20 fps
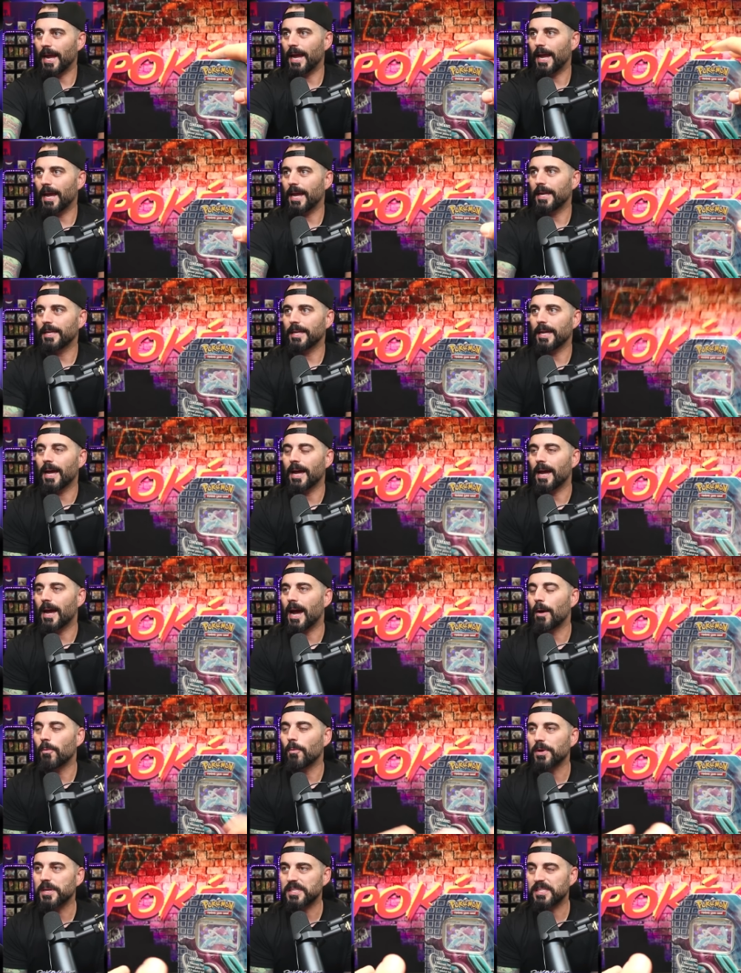And yeah,
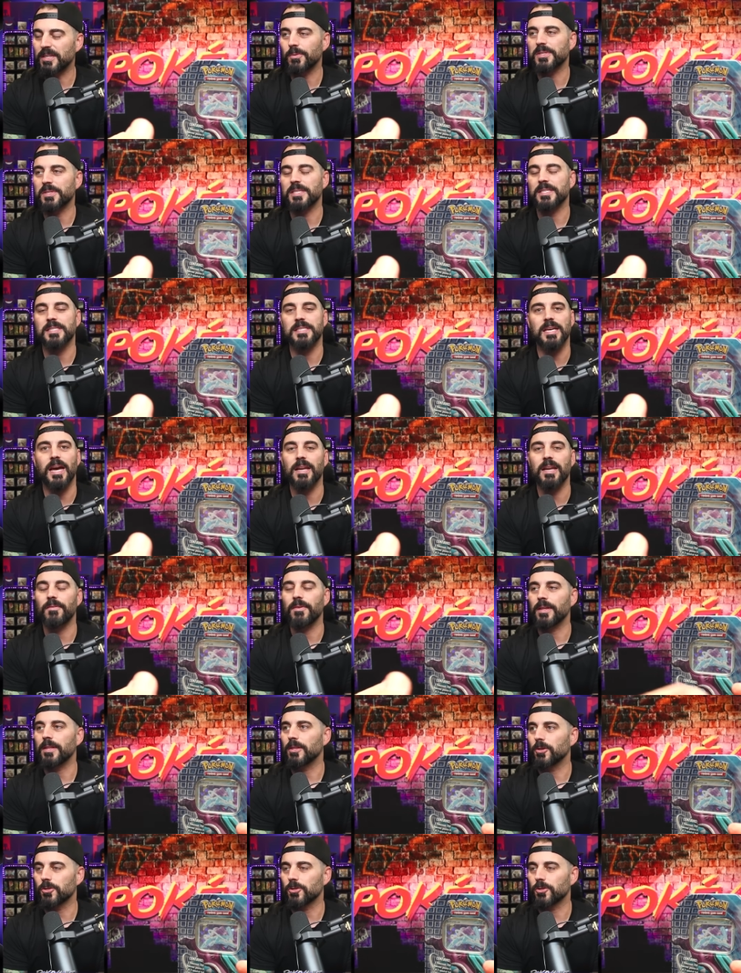I want to see what's inside of it.